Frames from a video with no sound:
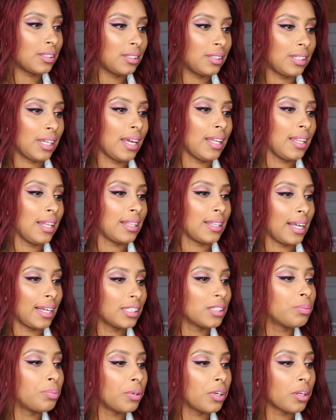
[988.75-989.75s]
say that
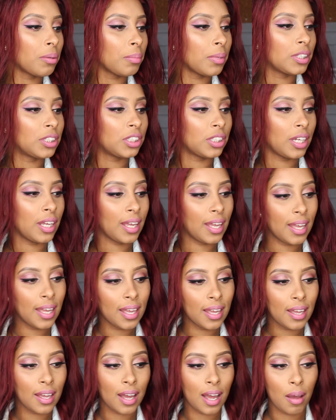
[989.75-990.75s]
that's pretty much it.